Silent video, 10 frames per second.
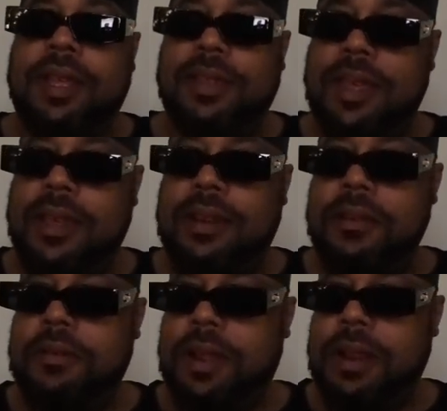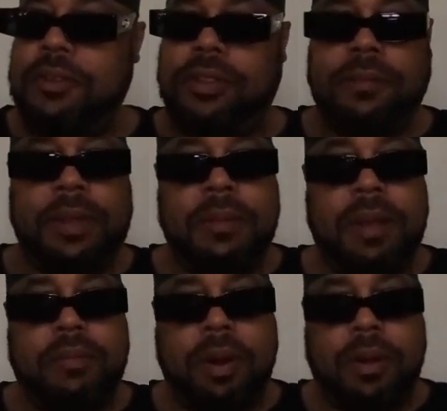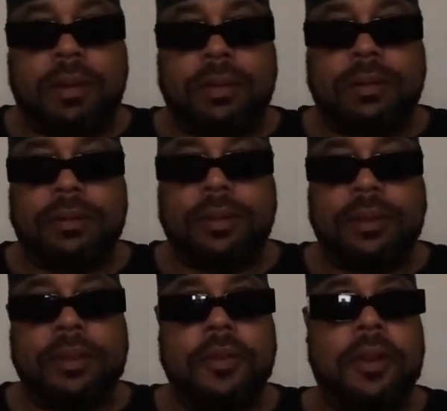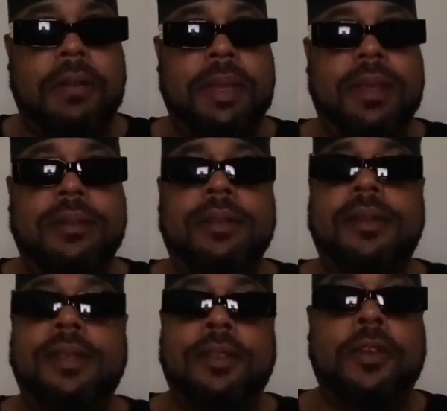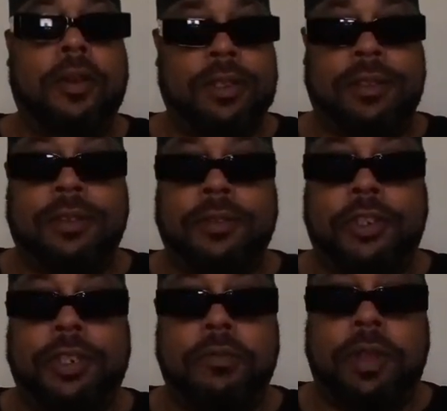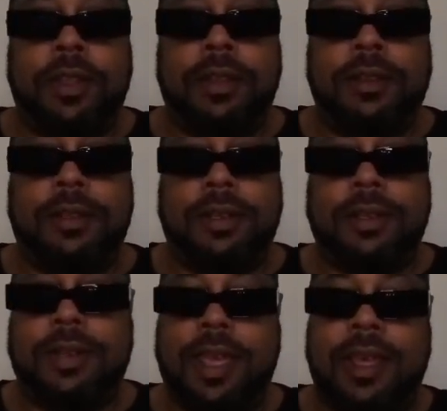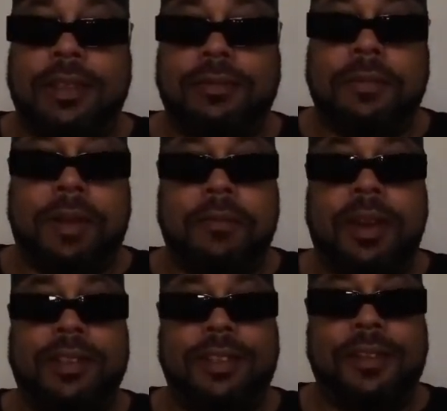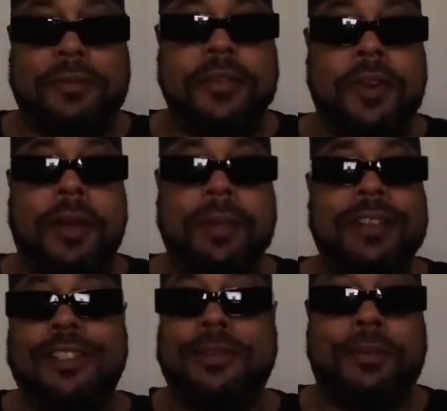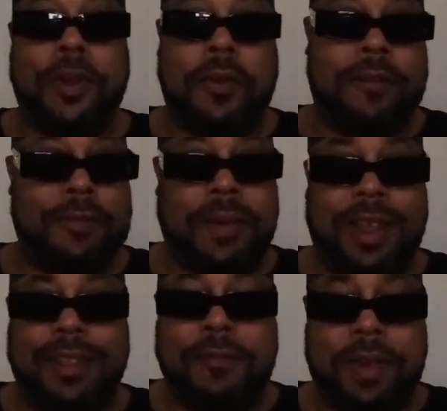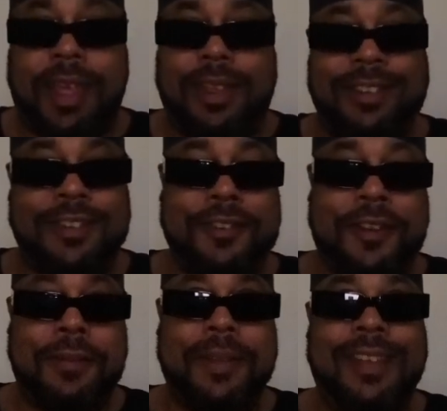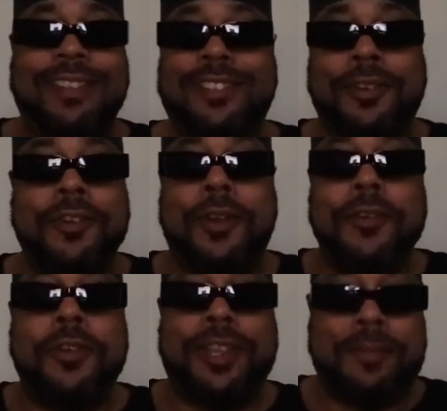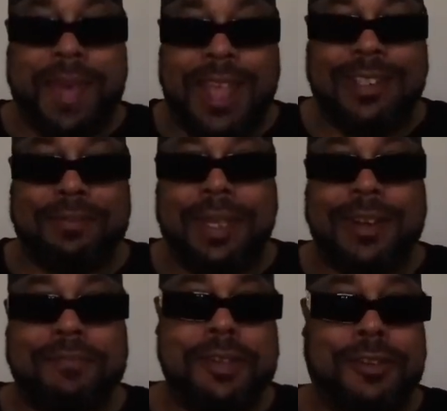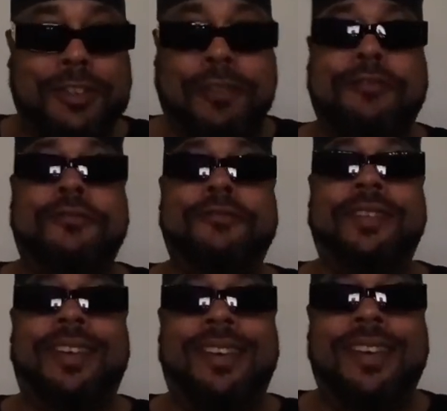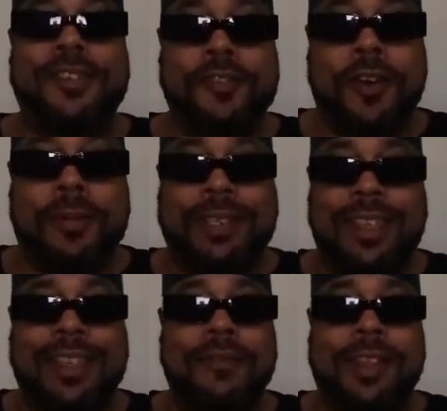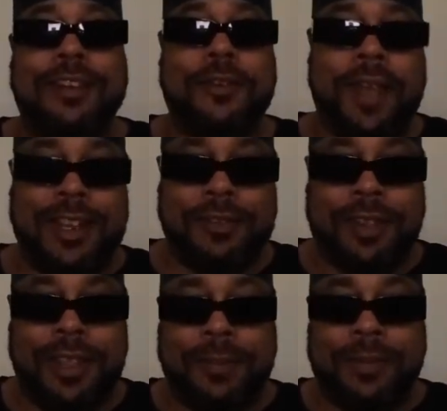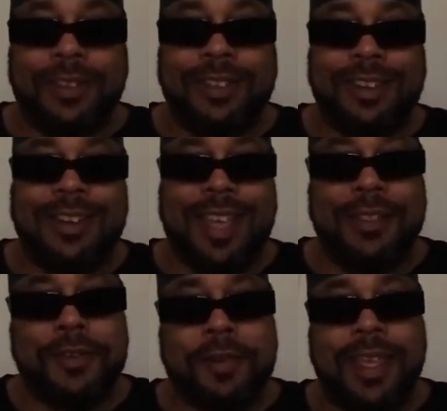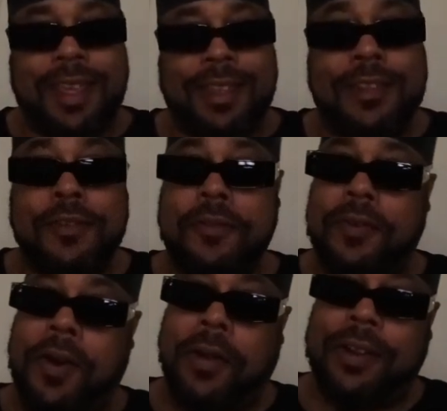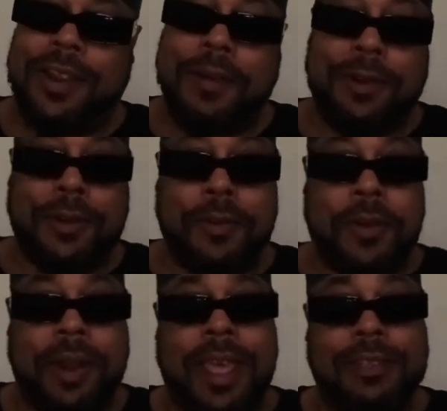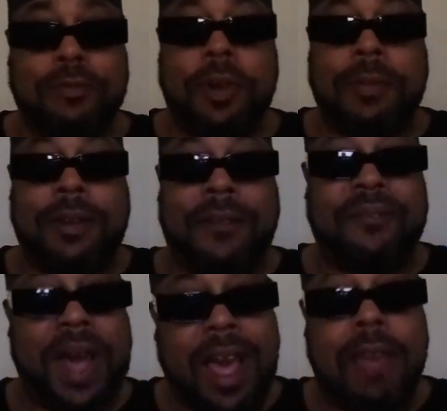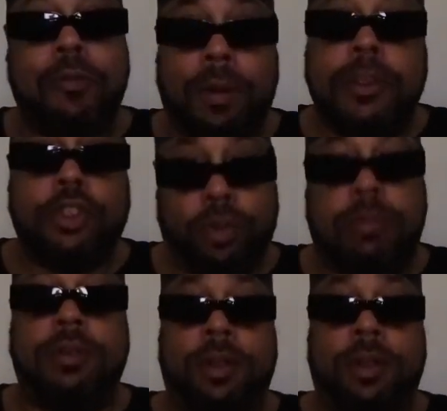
yeah, that used to be my bro. You know what I mean? Because she went to the dance with my relative, you know what I mean? Just to blow everybody away. You know mean? So, you can imagine being in middle school, get ready to graduate to the 9th grade, and you fall in there with a grown-ass woman, a fine woman too,